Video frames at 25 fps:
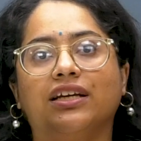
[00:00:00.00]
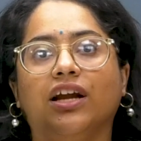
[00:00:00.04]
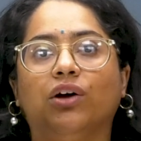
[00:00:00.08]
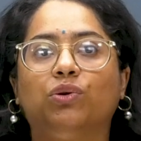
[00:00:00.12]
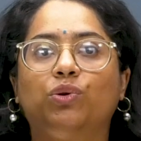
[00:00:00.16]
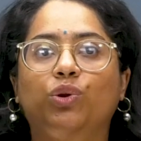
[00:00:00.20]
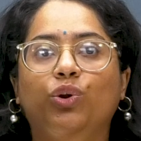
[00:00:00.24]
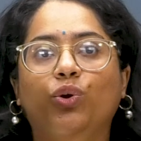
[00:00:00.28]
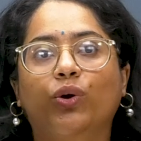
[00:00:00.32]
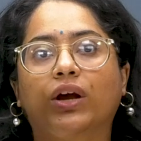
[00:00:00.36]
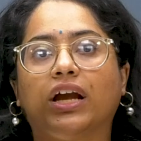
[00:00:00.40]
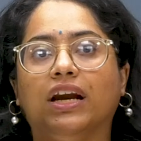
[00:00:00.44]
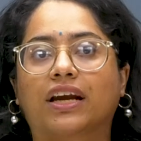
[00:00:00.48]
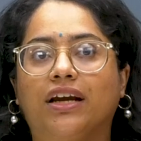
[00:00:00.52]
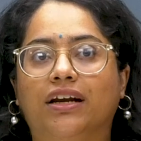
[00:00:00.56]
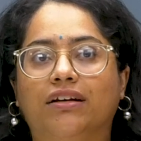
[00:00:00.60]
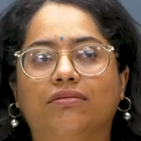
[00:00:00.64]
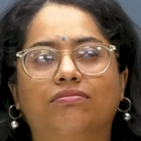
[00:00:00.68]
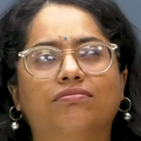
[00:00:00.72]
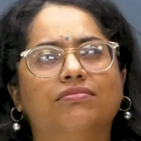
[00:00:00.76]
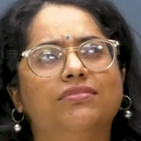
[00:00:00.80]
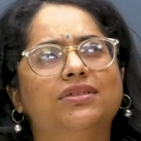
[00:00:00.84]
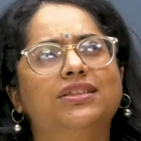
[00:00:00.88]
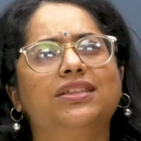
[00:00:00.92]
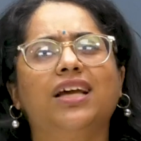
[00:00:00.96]
Now look at
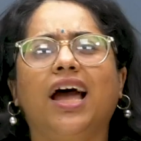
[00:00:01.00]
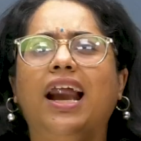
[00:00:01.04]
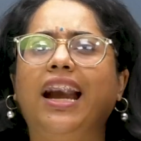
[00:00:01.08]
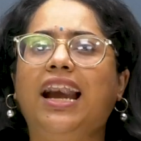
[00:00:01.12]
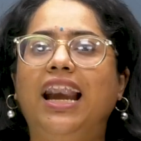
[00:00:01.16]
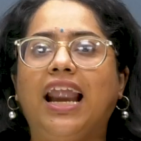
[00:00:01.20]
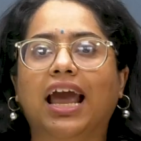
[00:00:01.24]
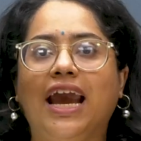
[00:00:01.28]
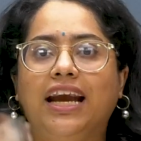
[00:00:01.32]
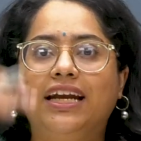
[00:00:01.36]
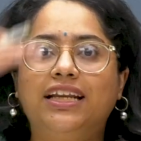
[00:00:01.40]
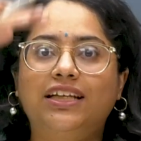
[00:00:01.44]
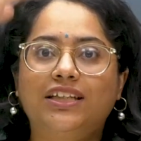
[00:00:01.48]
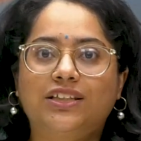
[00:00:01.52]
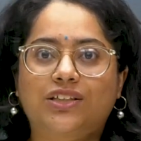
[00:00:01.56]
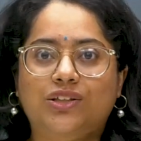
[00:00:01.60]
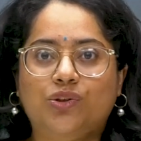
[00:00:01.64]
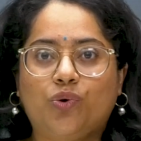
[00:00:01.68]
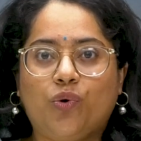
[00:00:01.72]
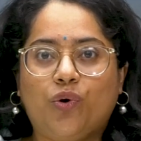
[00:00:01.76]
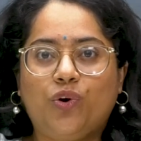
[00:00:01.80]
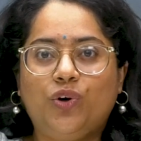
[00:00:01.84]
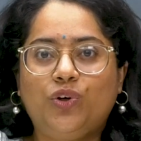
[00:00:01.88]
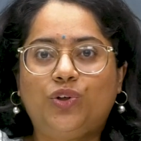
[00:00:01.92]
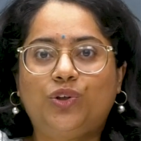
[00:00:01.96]
it. Sunlight is
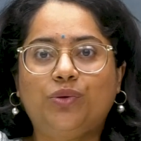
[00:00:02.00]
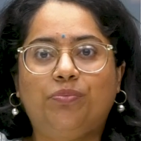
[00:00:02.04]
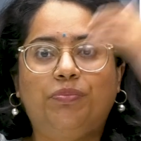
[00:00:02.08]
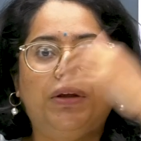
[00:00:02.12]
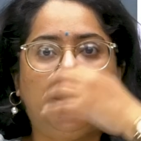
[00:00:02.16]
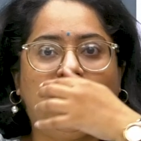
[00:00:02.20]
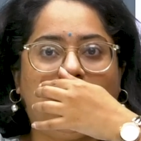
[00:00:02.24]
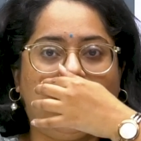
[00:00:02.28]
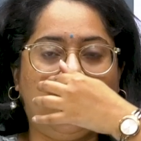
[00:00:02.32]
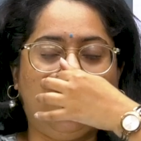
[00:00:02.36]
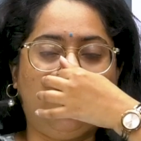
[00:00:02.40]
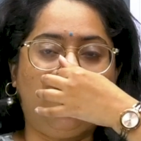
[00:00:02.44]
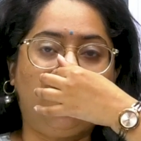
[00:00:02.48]
going to be,